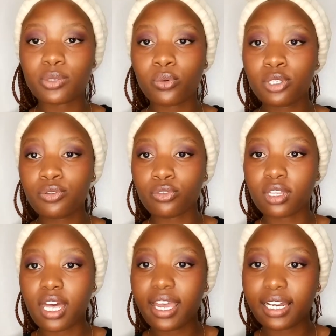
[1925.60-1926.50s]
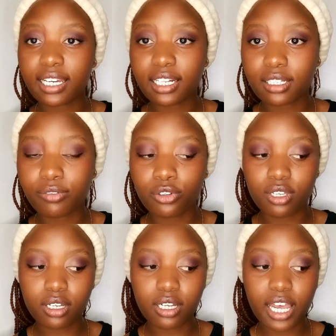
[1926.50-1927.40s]
we wait for the
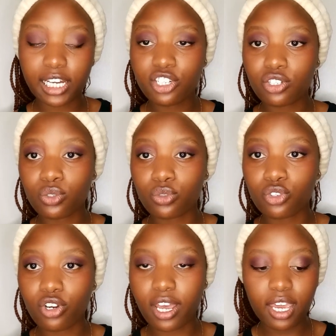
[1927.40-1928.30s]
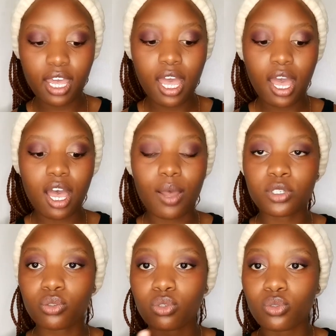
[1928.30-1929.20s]
eyelashes to dry, I'm
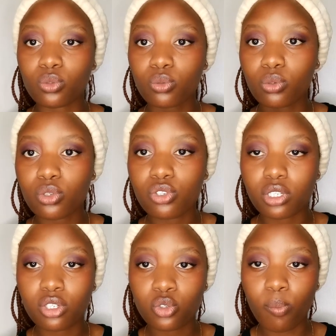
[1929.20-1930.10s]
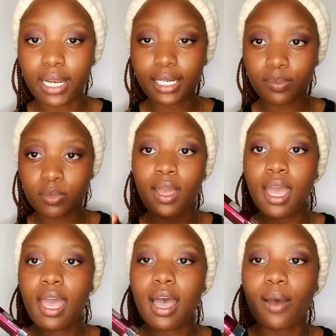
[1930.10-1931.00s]
just going to go straight to my lips.
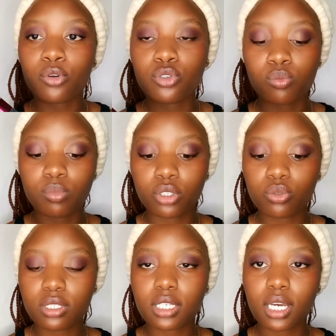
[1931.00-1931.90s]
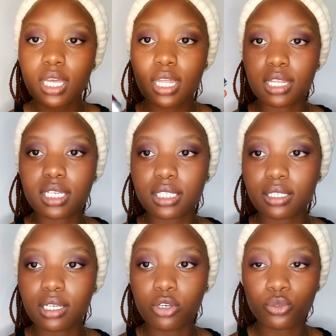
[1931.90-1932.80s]
I'm going to be using this
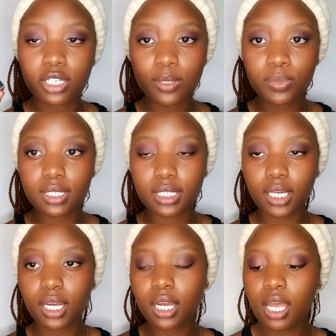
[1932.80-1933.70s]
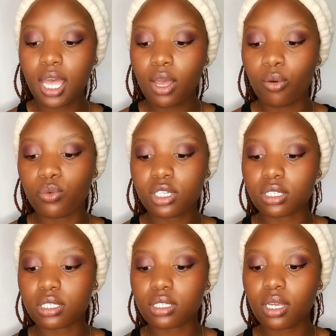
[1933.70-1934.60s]
nude lipstick, which
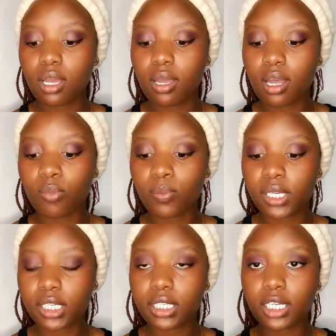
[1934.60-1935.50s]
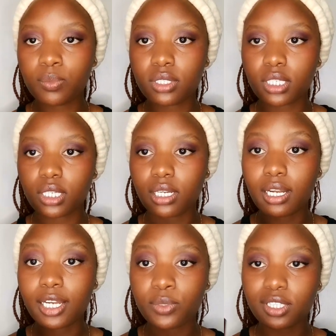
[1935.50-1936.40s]
is a Maybelline
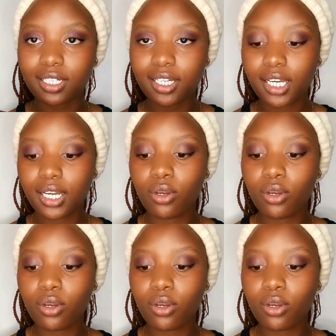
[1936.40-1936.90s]
lipstick